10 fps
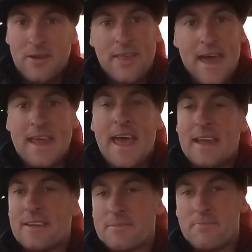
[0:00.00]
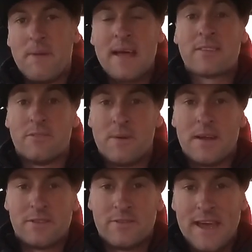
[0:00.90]
That and massive
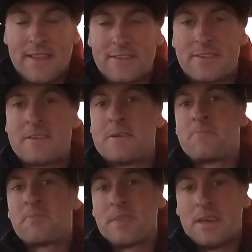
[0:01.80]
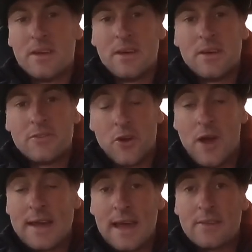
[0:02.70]
amounts of talent. So
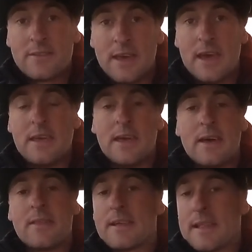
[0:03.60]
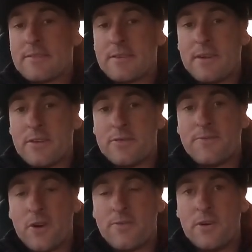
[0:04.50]
right now today, yeah, the classic venue of
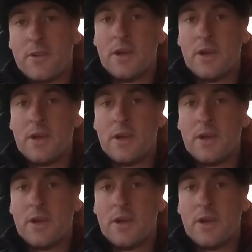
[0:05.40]
Falkville,